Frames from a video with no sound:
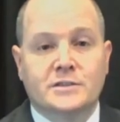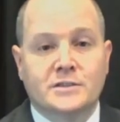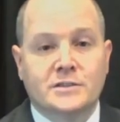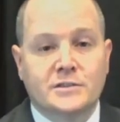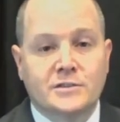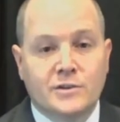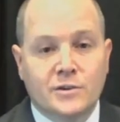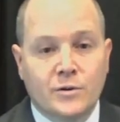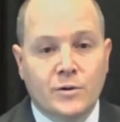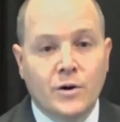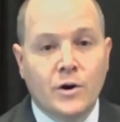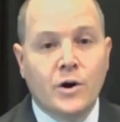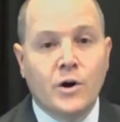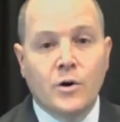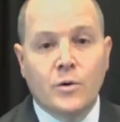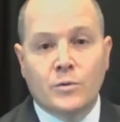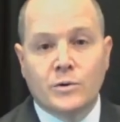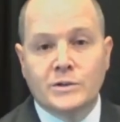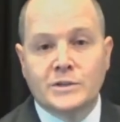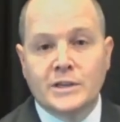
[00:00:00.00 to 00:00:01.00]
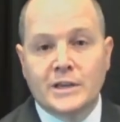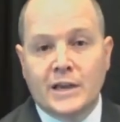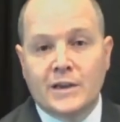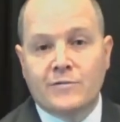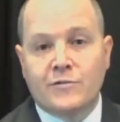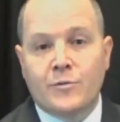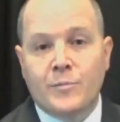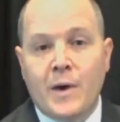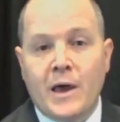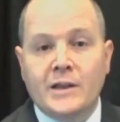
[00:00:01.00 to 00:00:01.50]
And so we're seeing
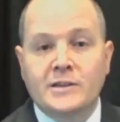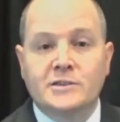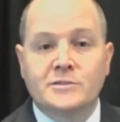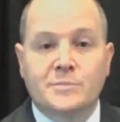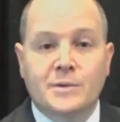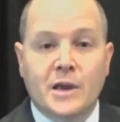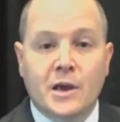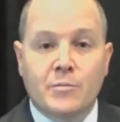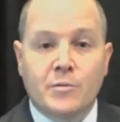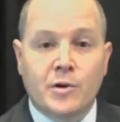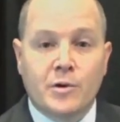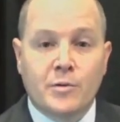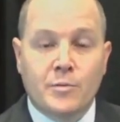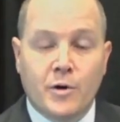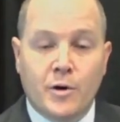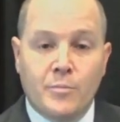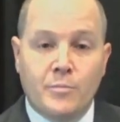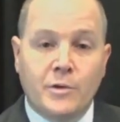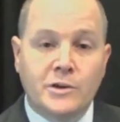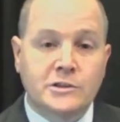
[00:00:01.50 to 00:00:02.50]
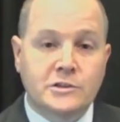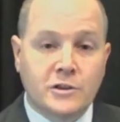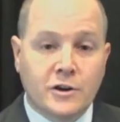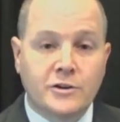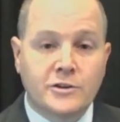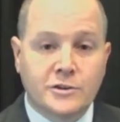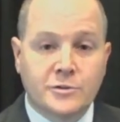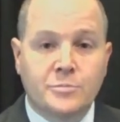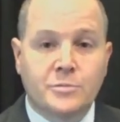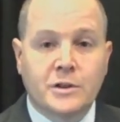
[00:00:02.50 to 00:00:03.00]
informatics is becoming a much
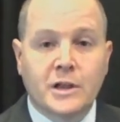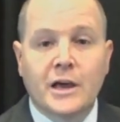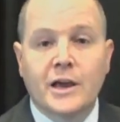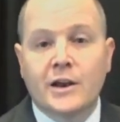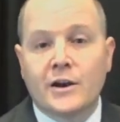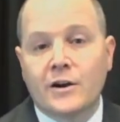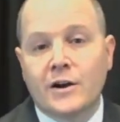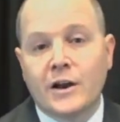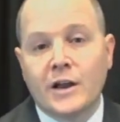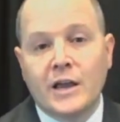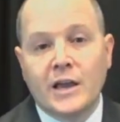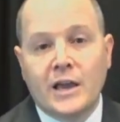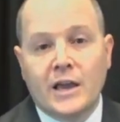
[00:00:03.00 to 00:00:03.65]
larger player